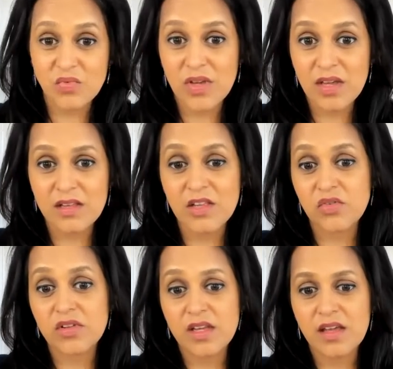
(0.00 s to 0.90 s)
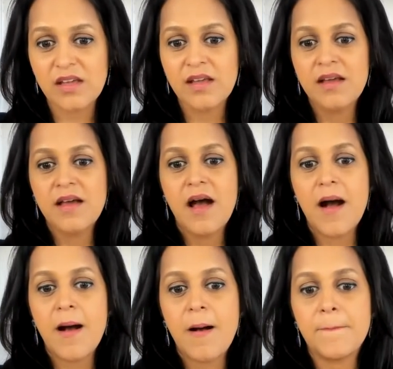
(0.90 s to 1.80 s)
week, literally.
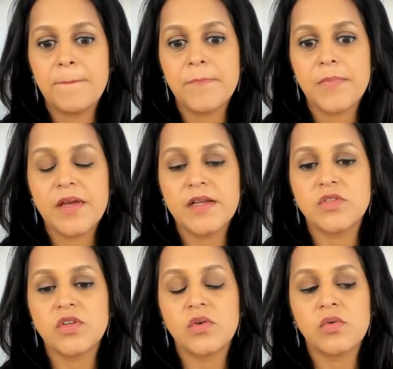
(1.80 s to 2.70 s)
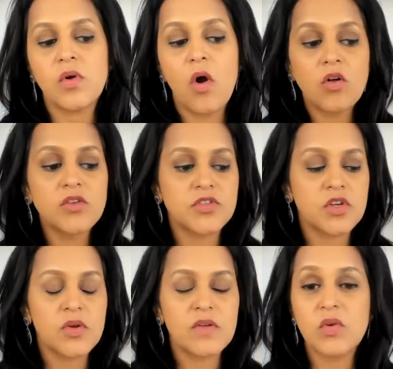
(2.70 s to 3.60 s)
And so
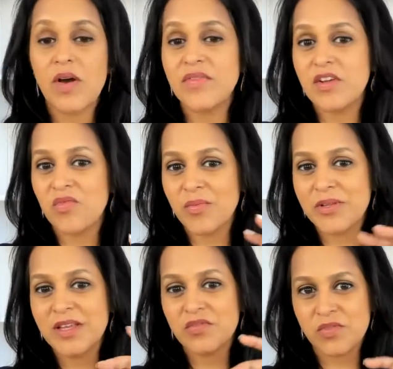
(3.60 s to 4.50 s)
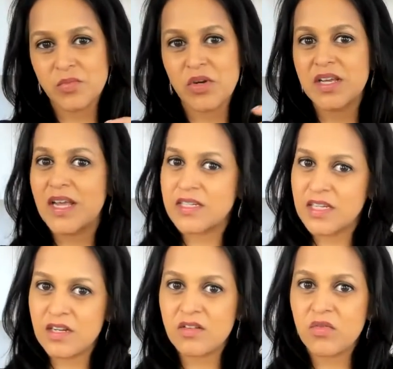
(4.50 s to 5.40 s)
also if you have any formulas from
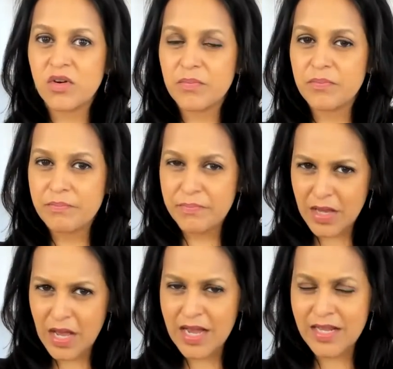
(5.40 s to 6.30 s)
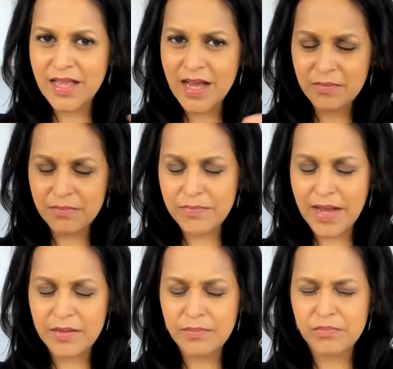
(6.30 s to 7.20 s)
2018 or behind that,
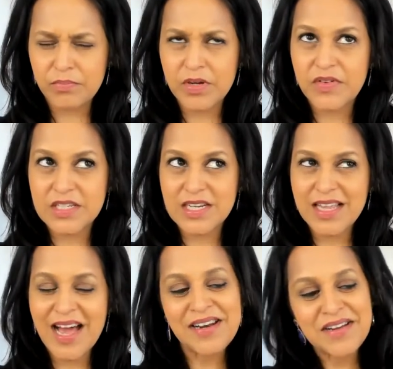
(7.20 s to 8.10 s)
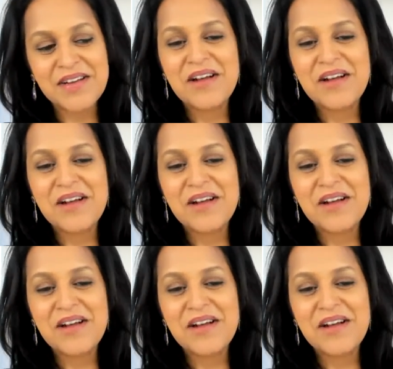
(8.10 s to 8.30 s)
previous to that,